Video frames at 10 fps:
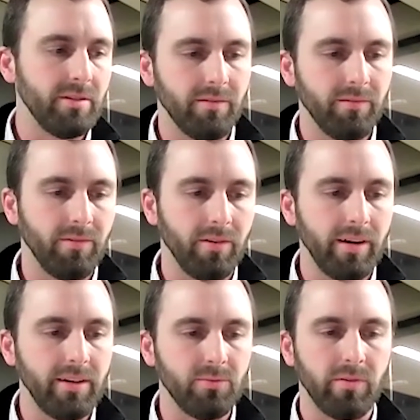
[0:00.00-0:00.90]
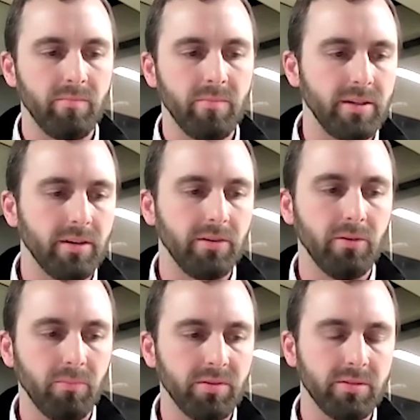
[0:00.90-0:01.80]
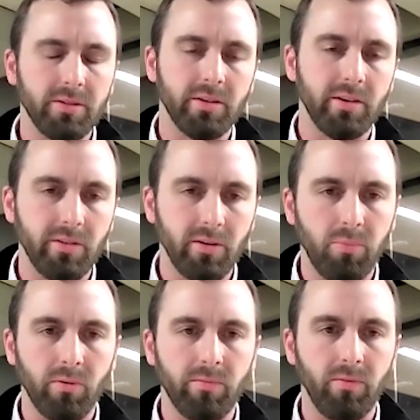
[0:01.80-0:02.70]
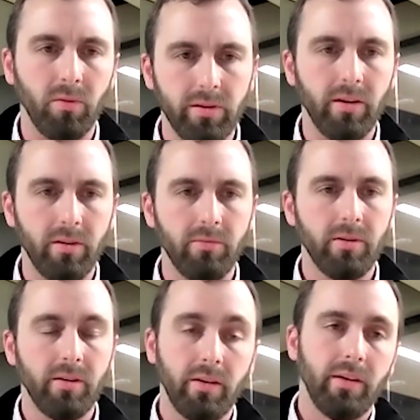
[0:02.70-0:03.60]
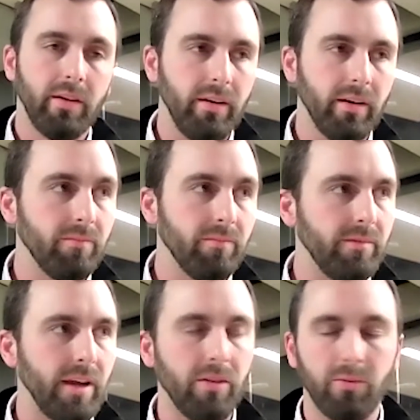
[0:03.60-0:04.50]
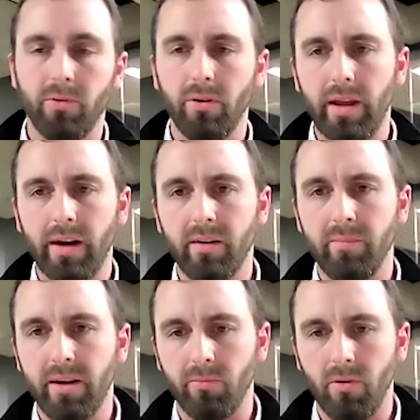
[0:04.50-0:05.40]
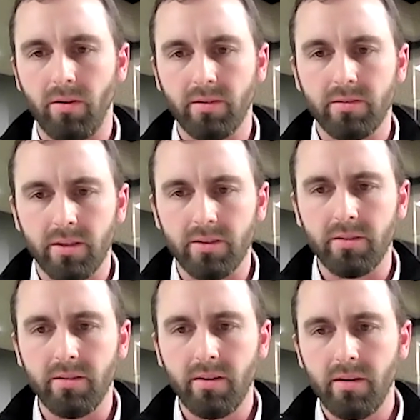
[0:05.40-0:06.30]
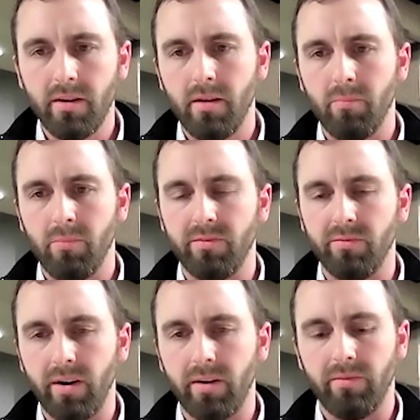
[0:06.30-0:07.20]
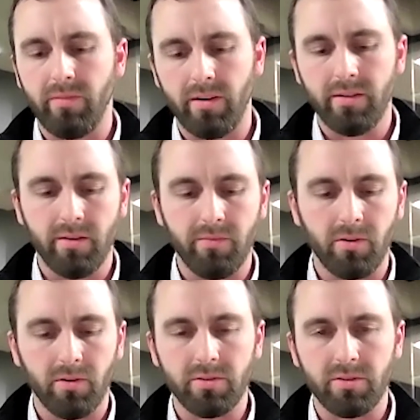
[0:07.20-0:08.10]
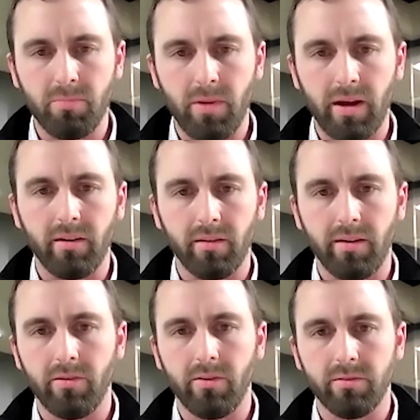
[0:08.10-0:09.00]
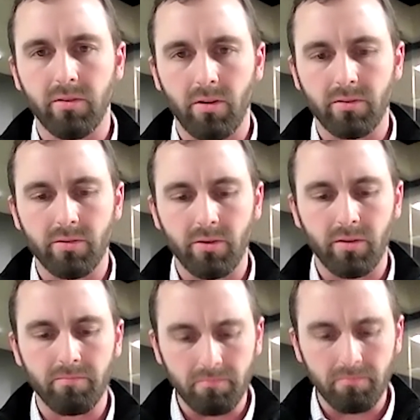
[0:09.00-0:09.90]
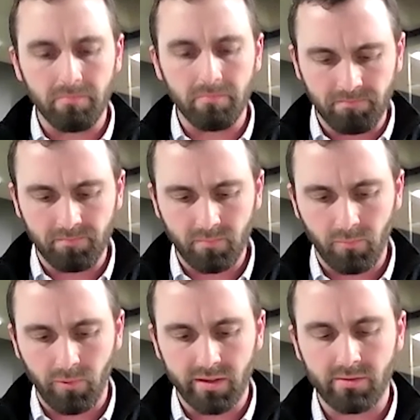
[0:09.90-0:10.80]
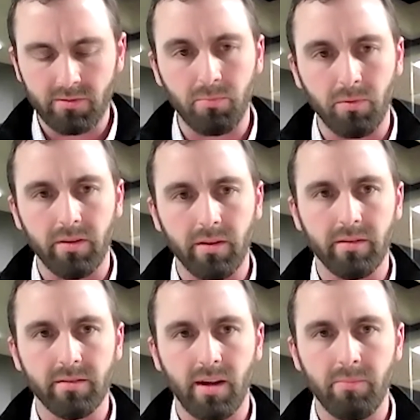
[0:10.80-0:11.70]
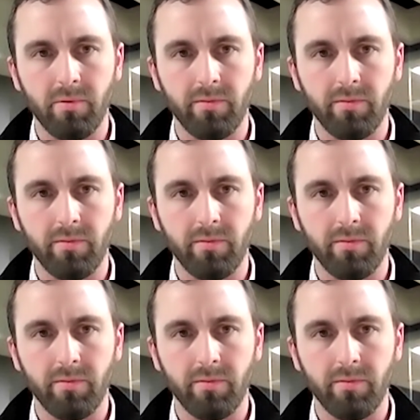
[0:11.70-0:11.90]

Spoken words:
for any sort of material position in their portfolio. Down the road, that could be a wrong decision, but it's very, very difficult to speculate on those long-term risks within this type of,